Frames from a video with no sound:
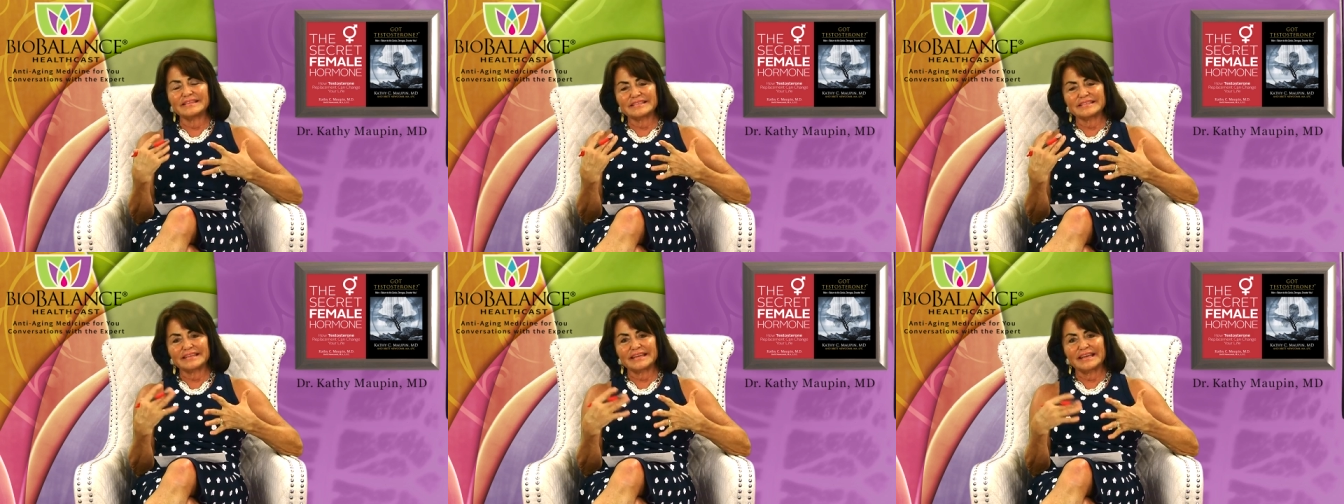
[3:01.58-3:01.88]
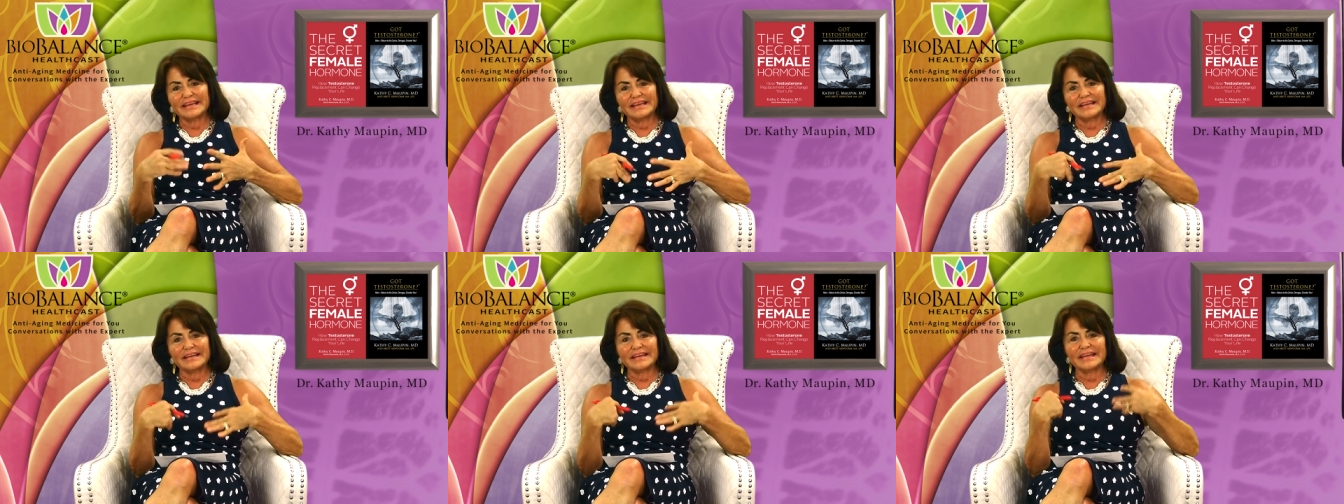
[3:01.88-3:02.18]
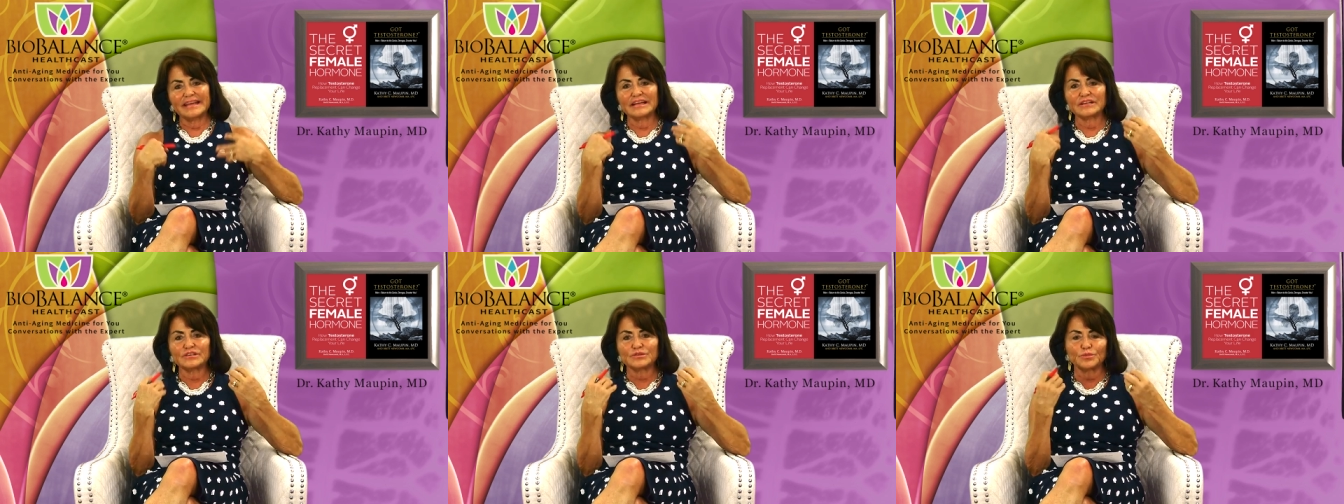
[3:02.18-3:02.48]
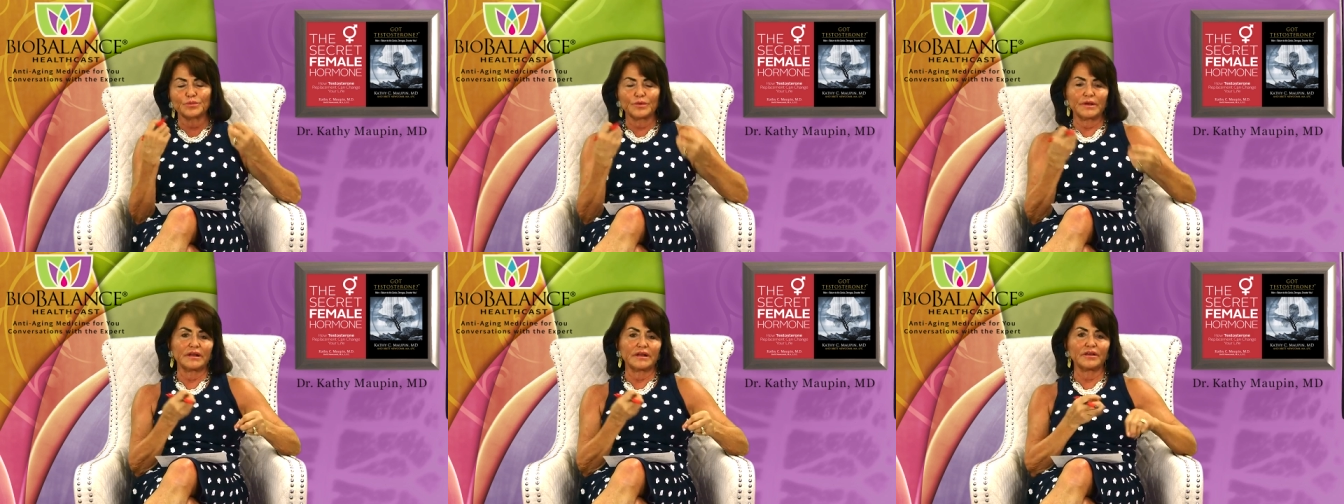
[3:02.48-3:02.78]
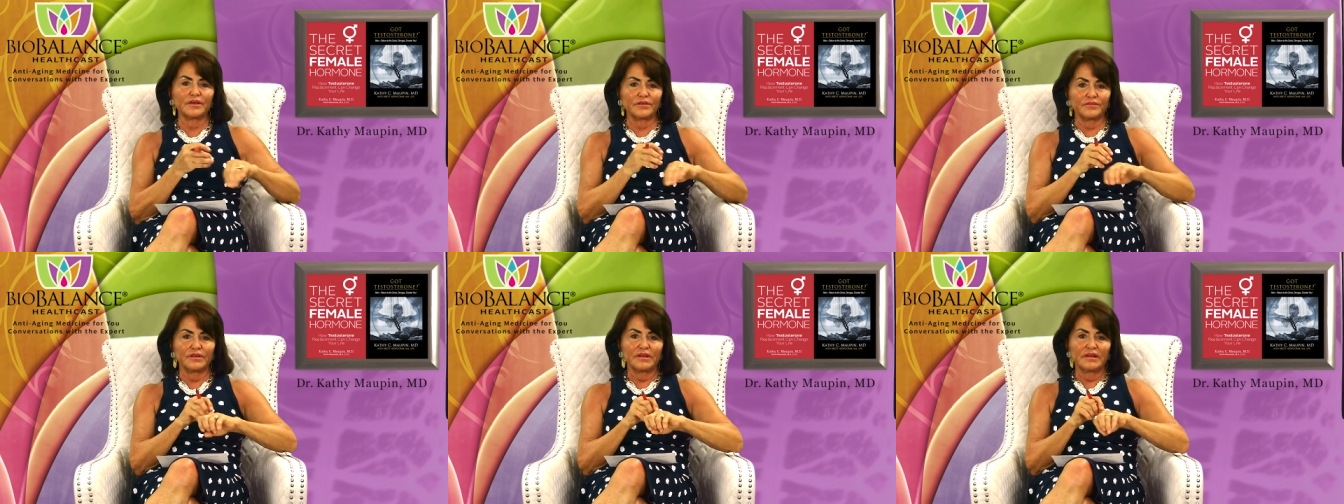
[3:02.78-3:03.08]
the skin. It gets rid
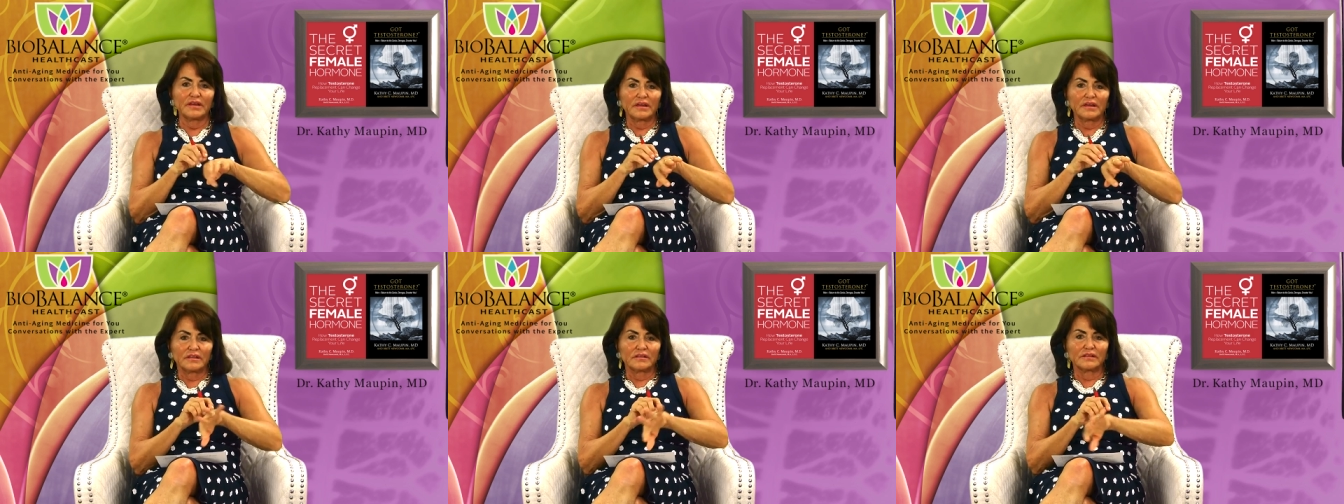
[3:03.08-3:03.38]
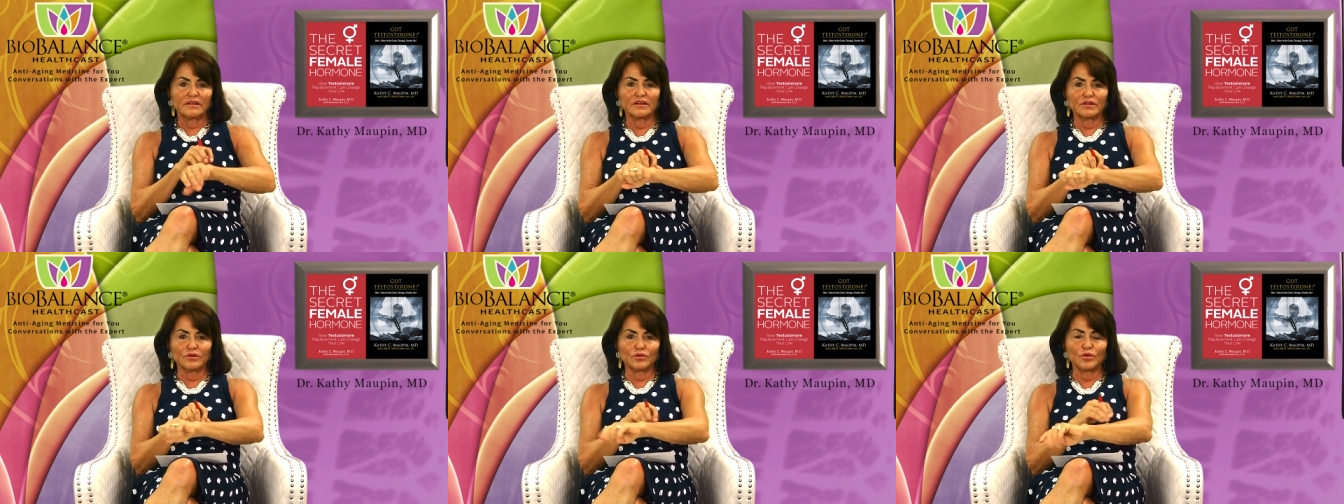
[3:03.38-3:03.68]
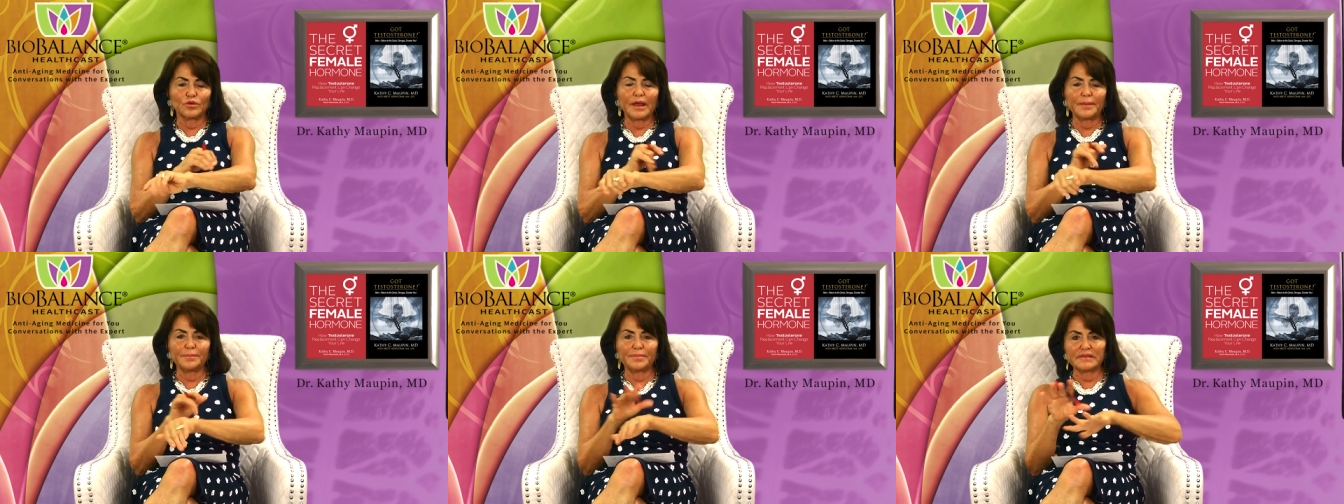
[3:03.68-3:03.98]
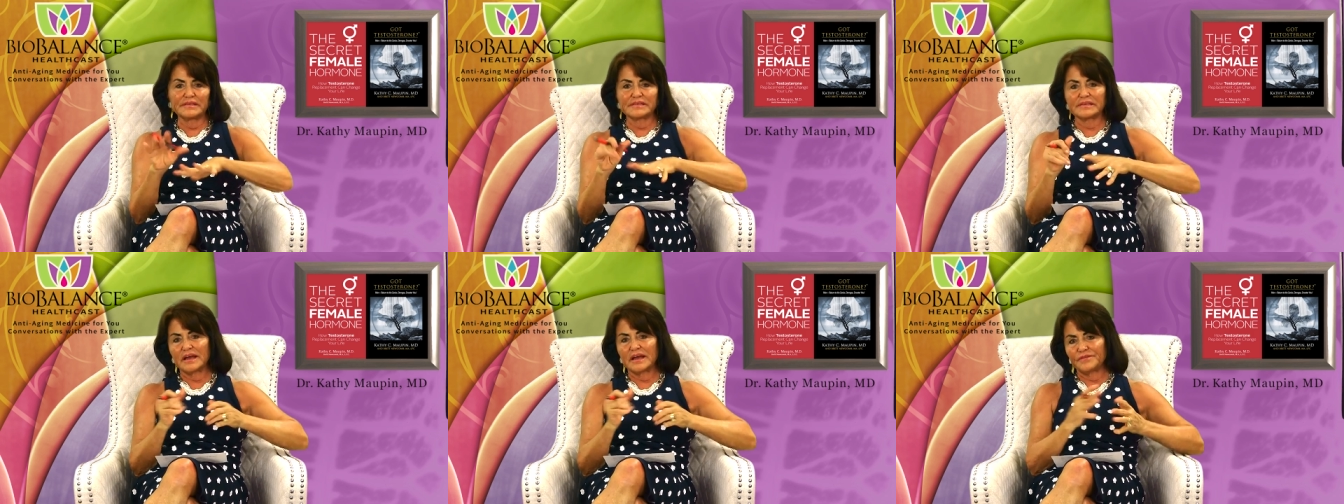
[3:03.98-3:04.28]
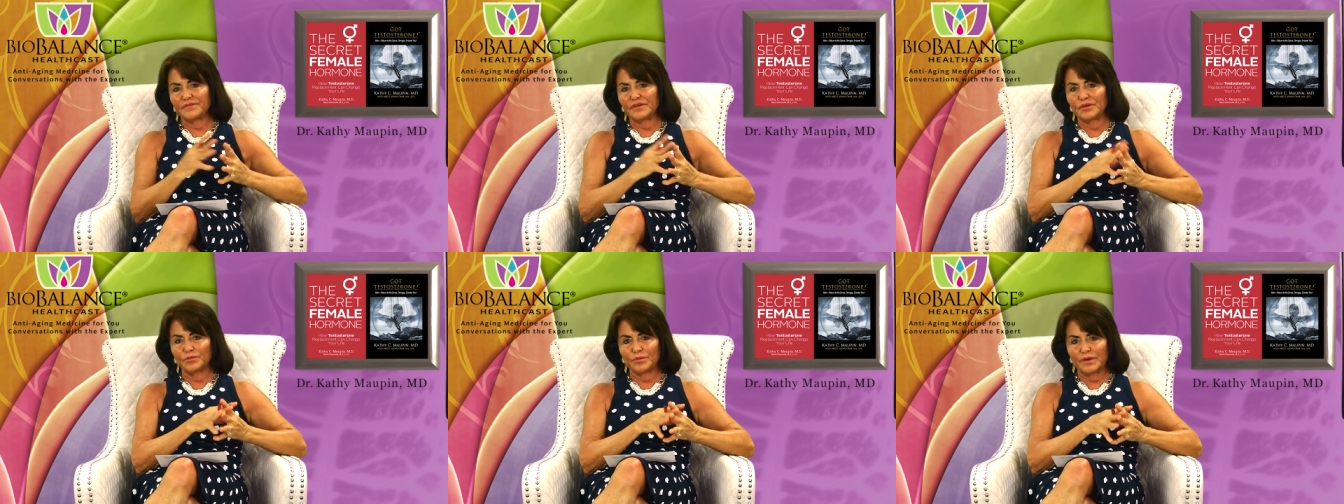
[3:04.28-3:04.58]
of little crepey
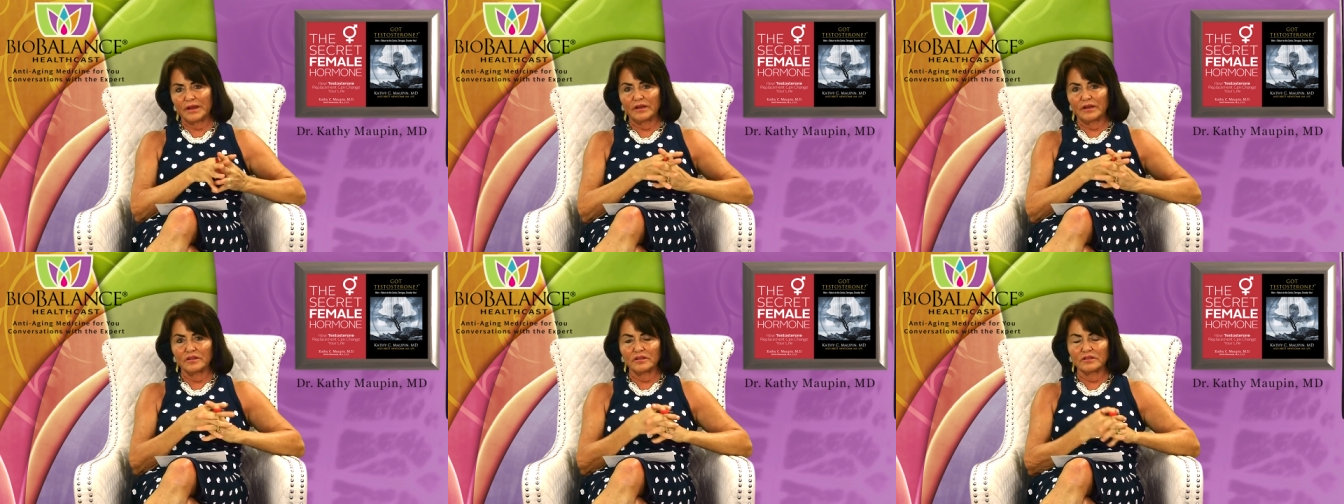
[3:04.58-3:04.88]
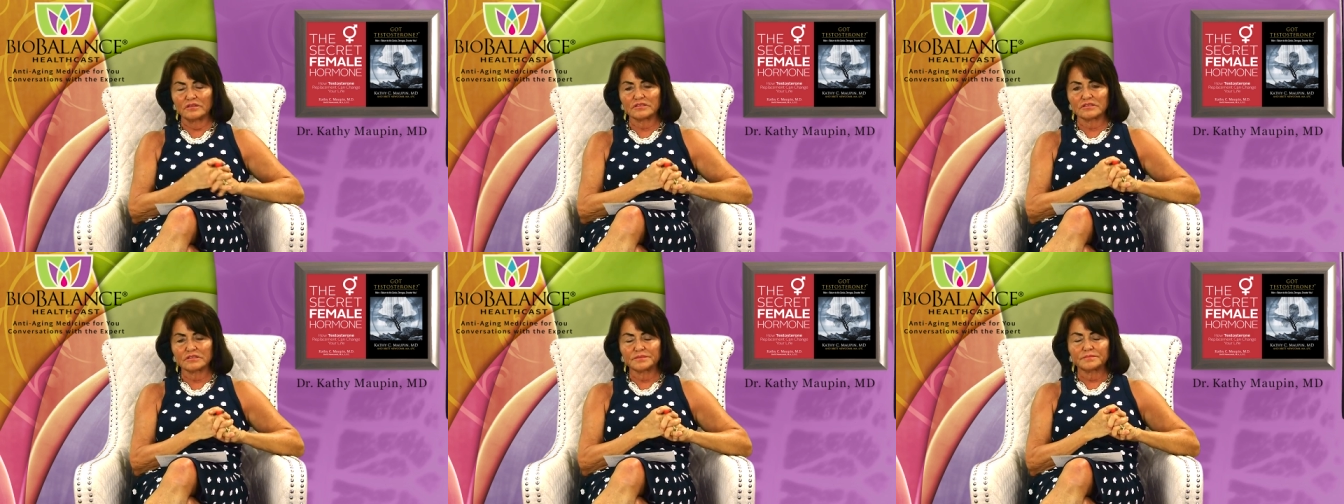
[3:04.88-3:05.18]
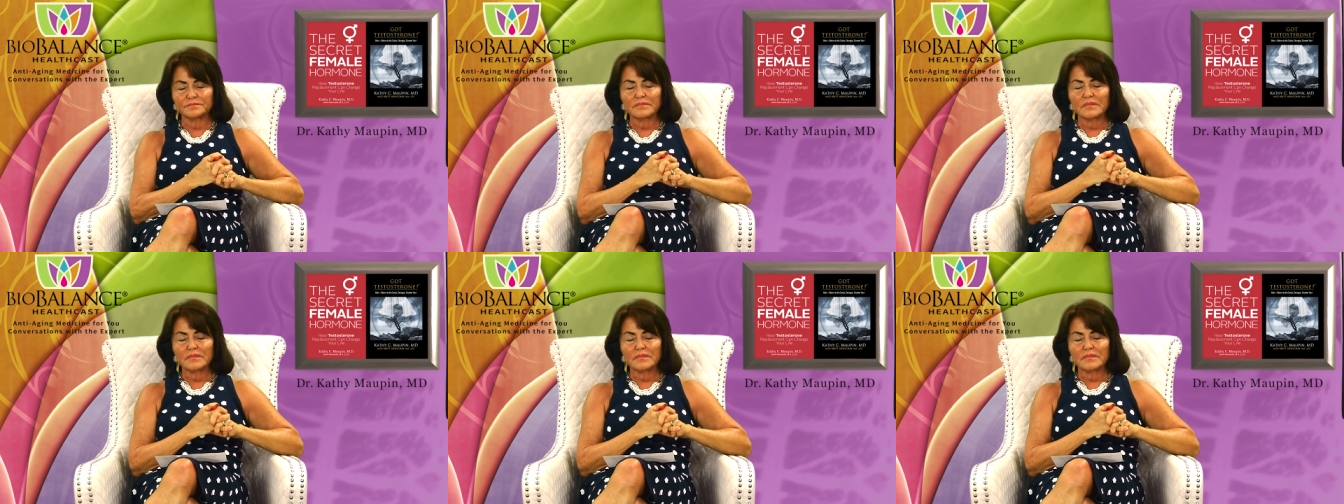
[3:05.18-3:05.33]
stuff and wrinkles,